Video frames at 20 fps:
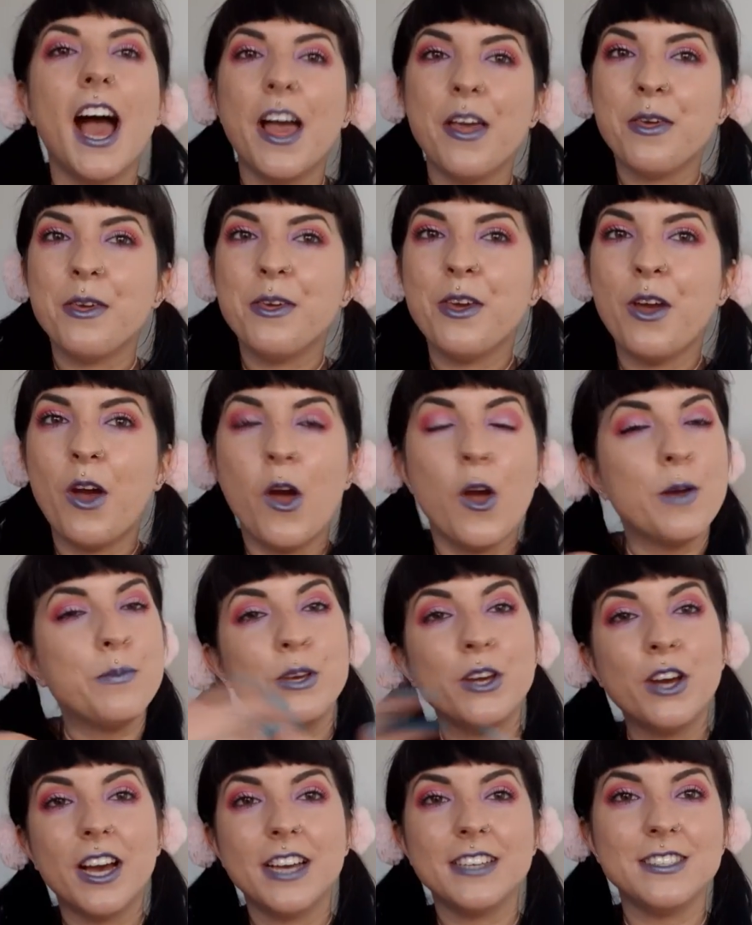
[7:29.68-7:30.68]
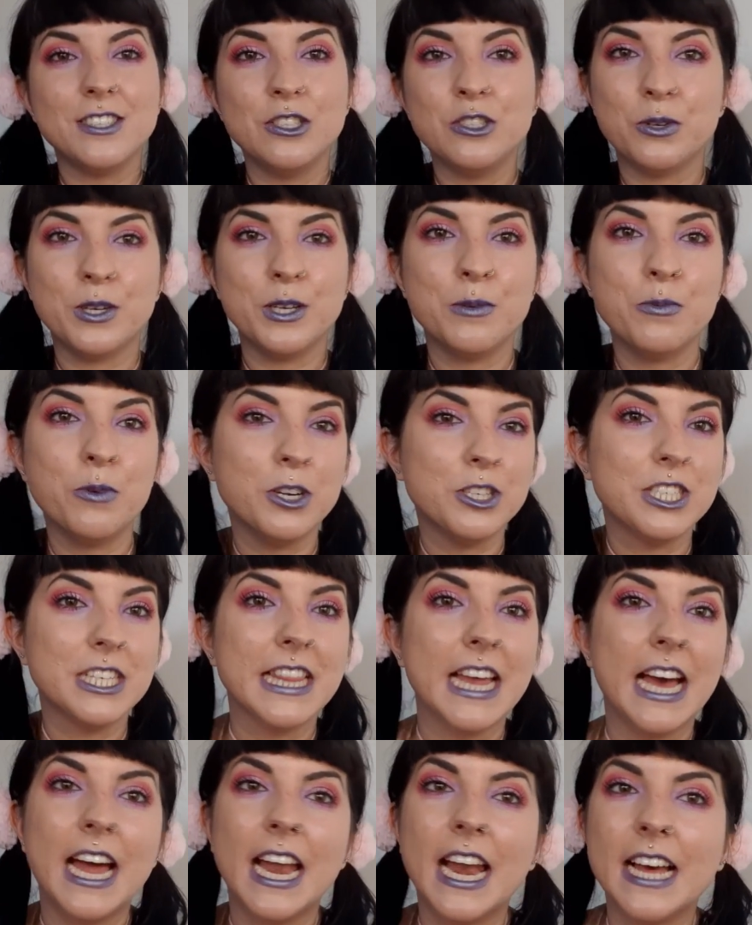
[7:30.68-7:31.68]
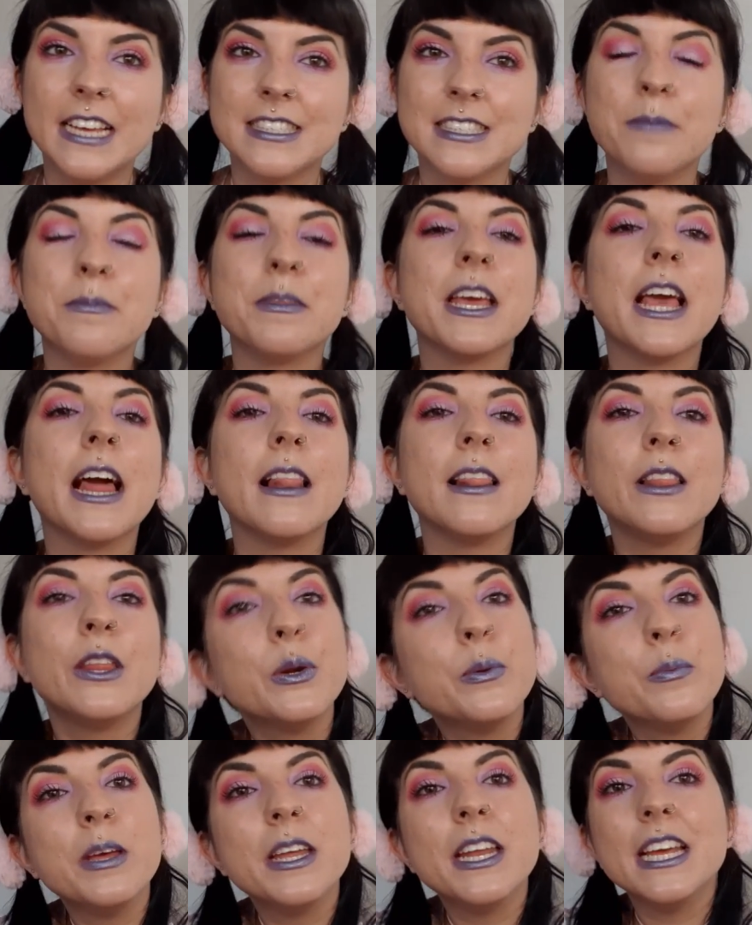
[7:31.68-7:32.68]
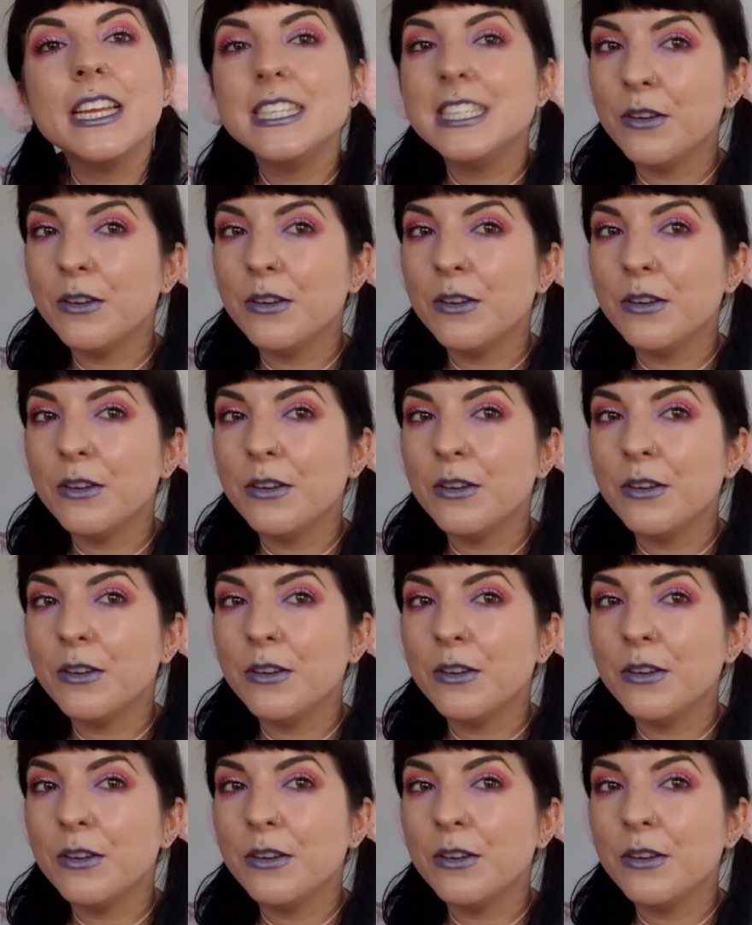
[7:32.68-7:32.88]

I hope you guys enjoyed watching that as something a little bit